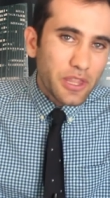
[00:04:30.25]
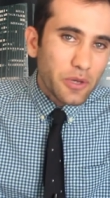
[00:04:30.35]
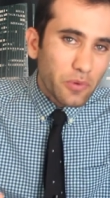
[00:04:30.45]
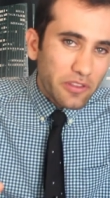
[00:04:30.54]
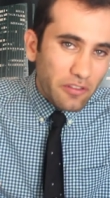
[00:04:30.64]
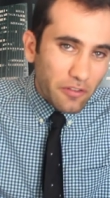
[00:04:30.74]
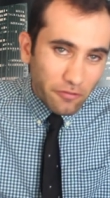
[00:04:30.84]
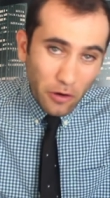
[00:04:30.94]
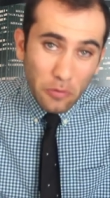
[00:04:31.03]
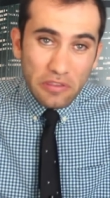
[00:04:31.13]
There was a
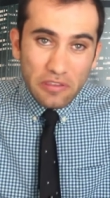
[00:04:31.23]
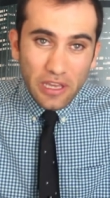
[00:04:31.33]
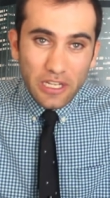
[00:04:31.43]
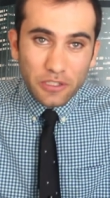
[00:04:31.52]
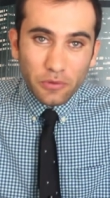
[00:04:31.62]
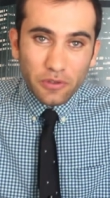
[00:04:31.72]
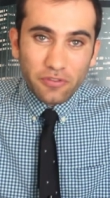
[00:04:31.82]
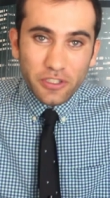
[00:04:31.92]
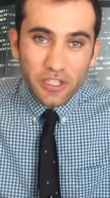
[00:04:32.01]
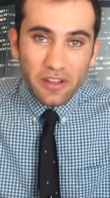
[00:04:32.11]
vote scheduled
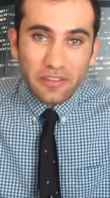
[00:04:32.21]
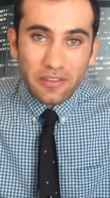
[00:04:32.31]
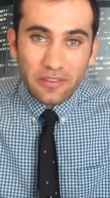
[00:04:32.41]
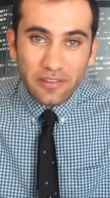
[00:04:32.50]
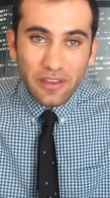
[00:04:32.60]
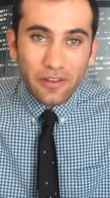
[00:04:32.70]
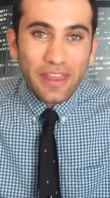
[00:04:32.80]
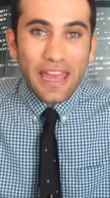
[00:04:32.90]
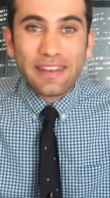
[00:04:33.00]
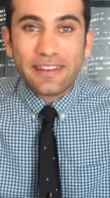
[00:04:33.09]
for Johnson's deal
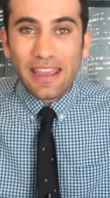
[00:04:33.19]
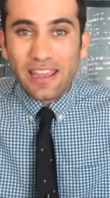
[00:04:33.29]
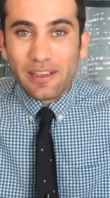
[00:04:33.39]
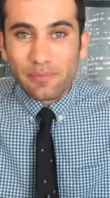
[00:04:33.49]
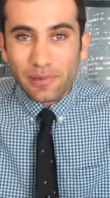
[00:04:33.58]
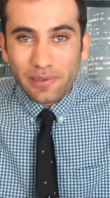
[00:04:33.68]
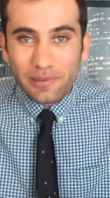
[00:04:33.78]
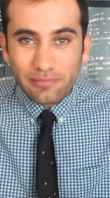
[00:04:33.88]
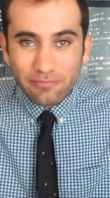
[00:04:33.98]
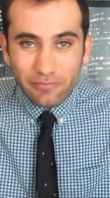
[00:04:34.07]
that day,
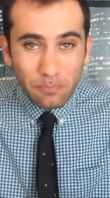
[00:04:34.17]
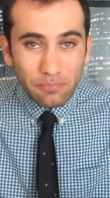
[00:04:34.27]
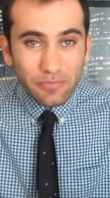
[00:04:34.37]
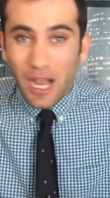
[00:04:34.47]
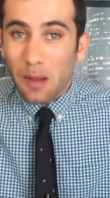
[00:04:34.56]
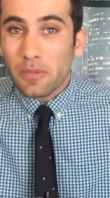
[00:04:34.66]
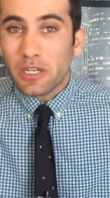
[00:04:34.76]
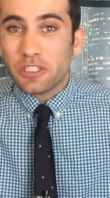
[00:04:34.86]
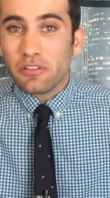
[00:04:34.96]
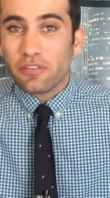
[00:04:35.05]
but well, not
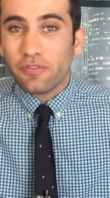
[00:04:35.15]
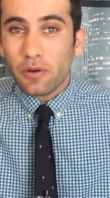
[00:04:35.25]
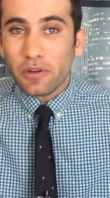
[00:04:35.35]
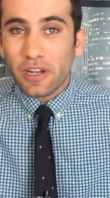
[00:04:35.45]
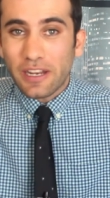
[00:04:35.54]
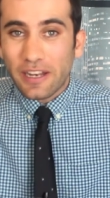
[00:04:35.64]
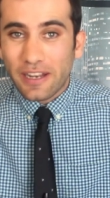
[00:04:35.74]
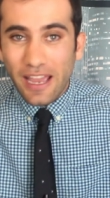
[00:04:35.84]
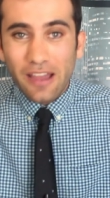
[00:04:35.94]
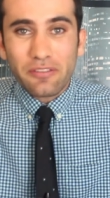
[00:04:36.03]
much use voting on it
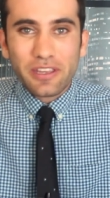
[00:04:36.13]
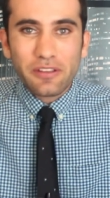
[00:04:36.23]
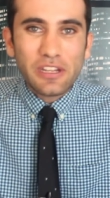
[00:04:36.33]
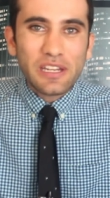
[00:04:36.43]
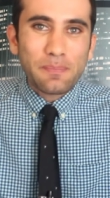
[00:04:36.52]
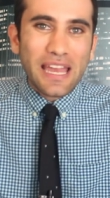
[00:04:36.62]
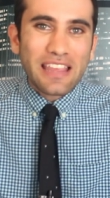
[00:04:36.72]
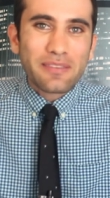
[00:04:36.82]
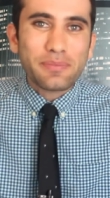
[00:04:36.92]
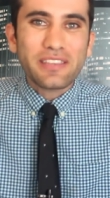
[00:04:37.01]
now that you need to
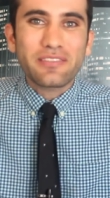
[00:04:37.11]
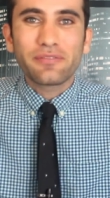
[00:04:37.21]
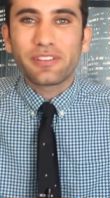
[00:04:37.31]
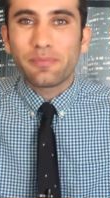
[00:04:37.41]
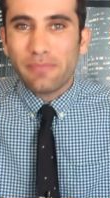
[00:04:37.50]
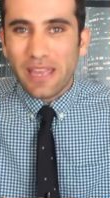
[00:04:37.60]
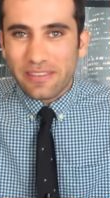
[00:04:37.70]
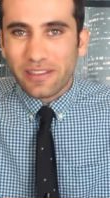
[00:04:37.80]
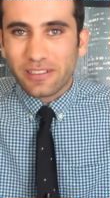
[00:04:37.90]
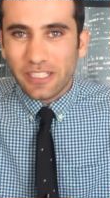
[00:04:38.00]
pass a piece of
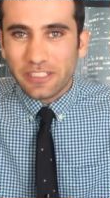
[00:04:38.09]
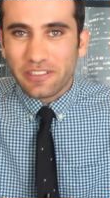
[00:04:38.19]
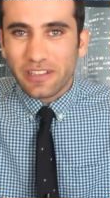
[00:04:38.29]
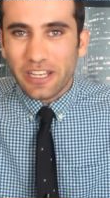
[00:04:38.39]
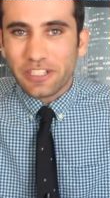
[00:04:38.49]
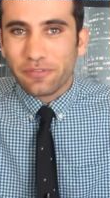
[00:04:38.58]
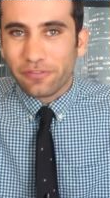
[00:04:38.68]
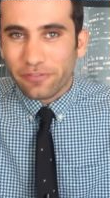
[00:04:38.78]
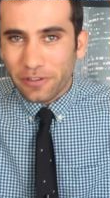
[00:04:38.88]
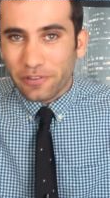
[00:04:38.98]
domestic legislation
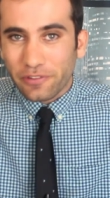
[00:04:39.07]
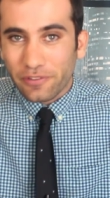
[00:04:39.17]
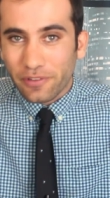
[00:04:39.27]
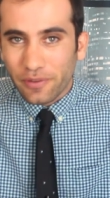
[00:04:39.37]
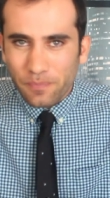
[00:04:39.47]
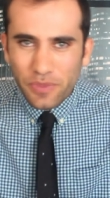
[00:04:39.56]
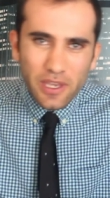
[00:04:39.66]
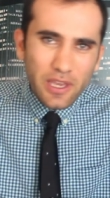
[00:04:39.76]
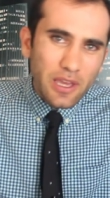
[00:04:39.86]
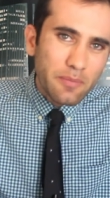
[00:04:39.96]
first.
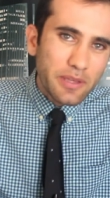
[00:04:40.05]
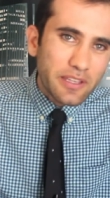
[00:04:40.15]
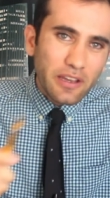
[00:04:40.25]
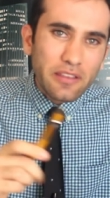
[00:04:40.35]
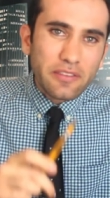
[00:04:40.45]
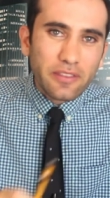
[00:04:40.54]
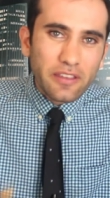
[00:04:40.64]
Because of